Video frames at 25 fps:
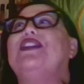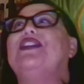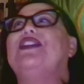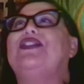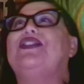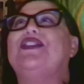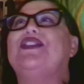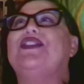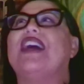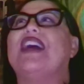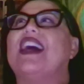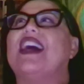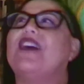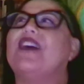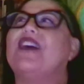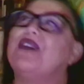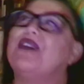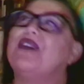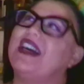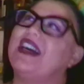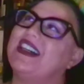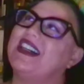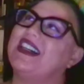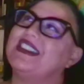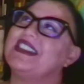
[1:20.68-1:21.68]
felt,
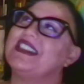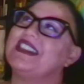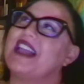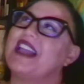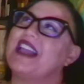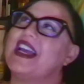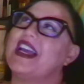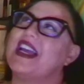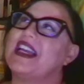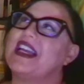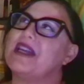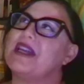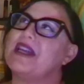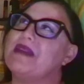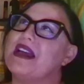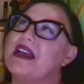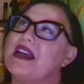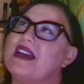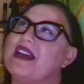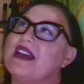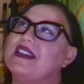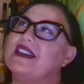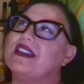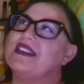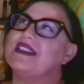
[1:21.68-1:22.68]
well, I got to be
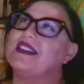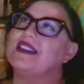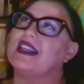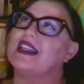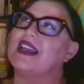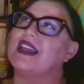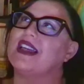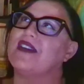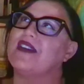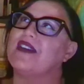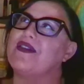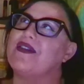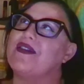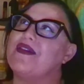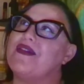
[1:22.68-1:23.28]
honest, like